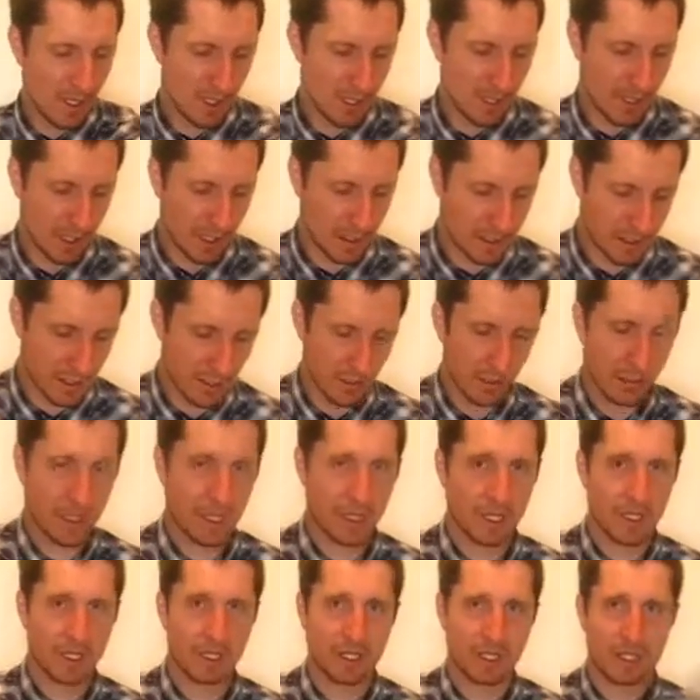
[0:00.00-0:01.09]
The next thing we're
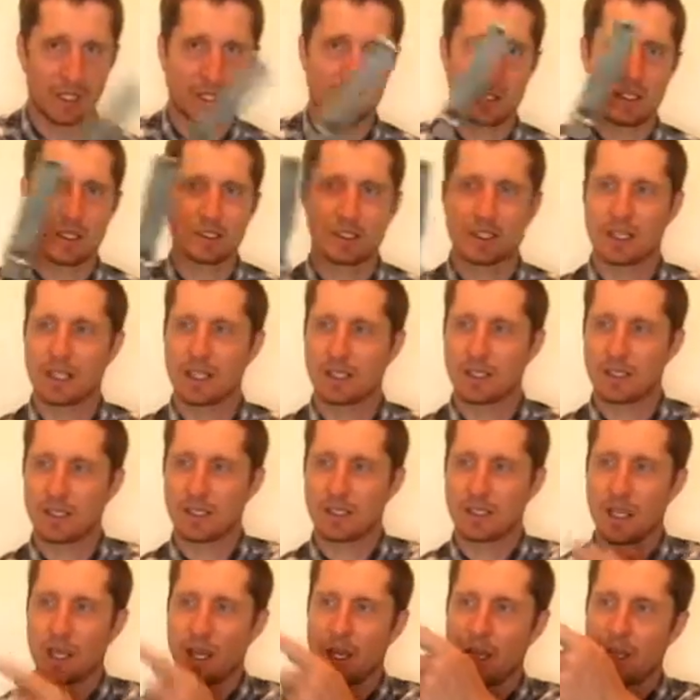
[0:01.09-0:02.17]
going to clean is the
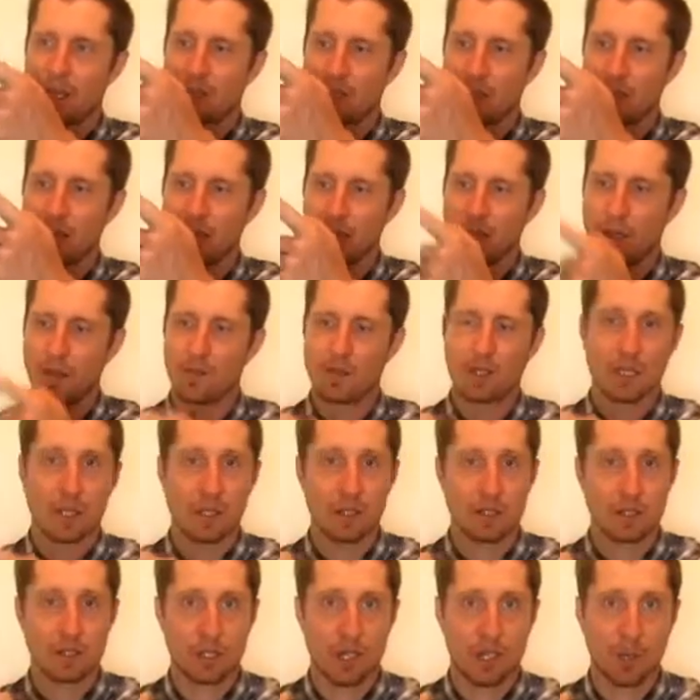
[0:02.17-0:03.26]
inside of the
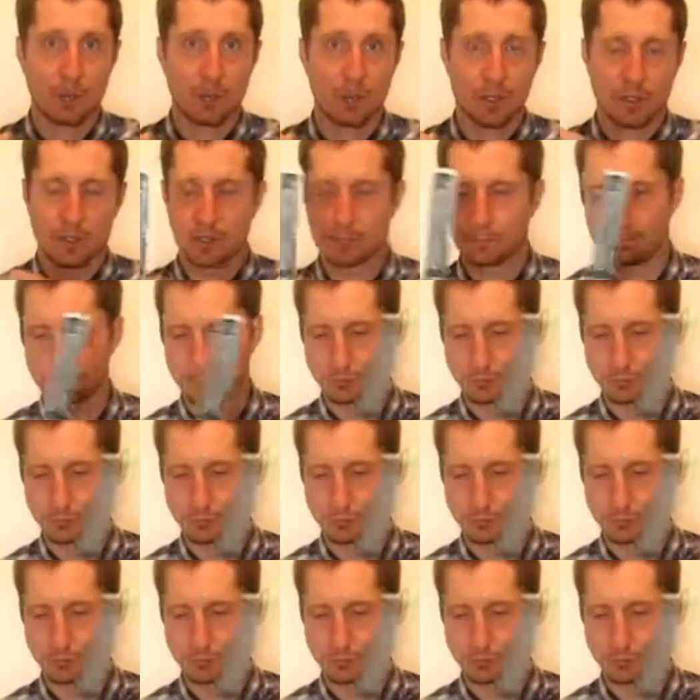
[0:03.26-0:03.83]
gun chamber.